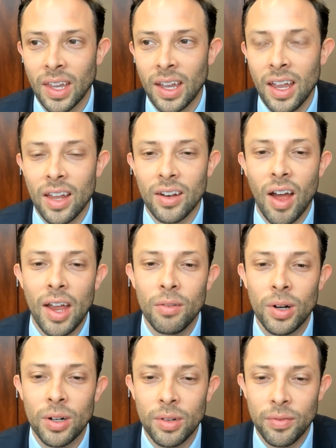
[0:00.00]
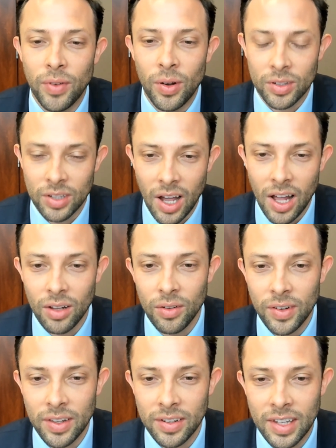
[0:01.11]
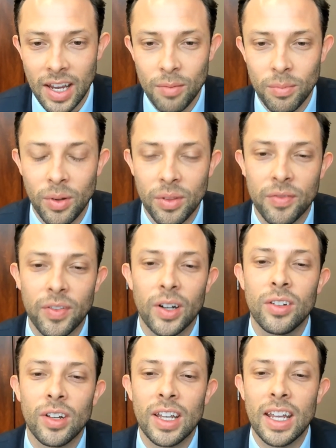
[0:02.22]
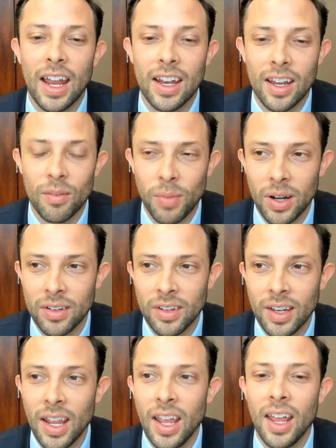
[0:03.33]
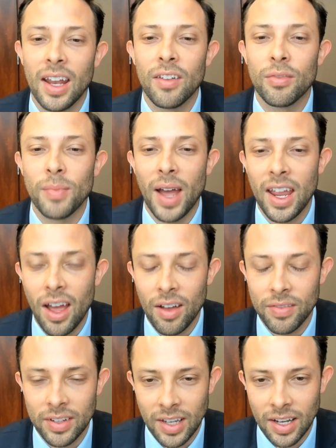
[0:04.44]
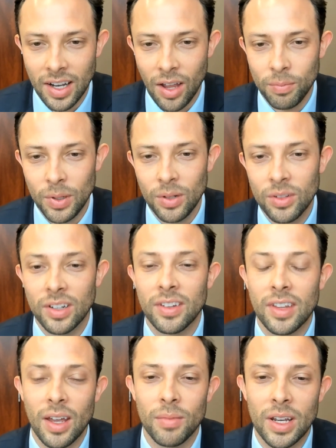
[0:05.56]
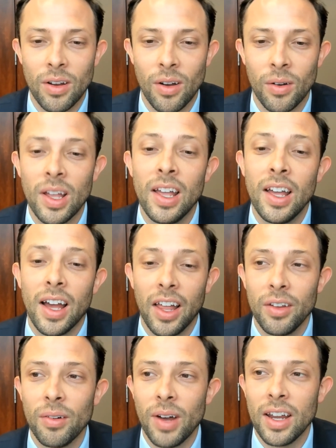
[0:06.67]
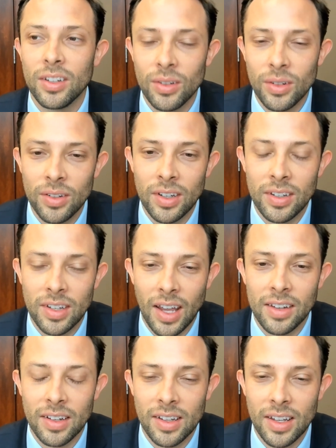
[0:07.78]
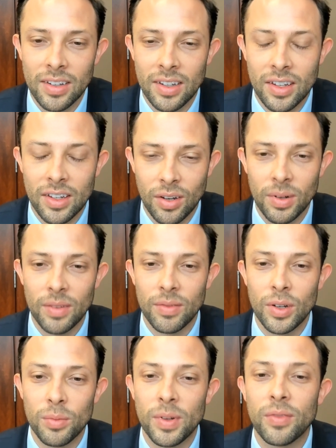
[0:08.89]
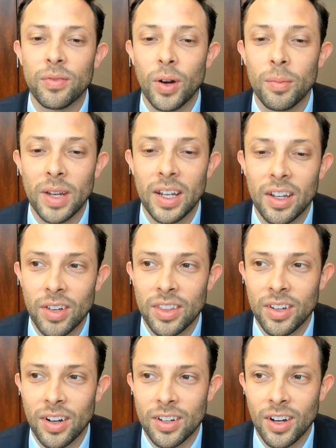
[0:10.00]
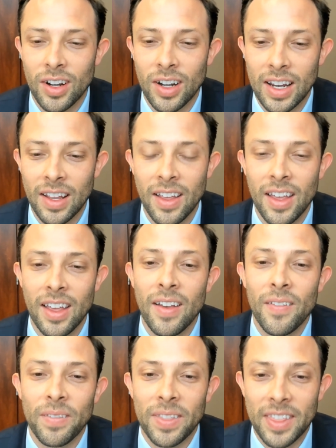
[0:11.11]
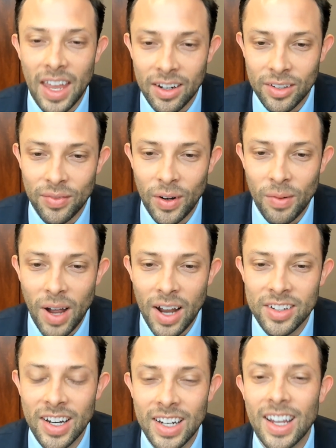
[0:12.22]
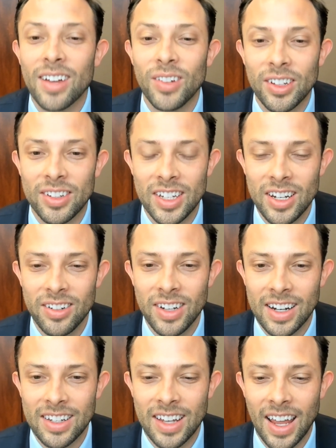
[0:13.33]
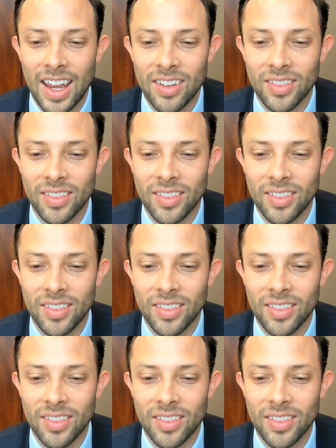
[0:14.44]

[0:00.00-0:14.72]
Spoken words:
Now, I work with folks all over the state, both virtually and in person. If my office can help you, just let me know. Otherwise, use this as a list to review before meeting with your attorney. Thanks for watching, and we'll see you next time.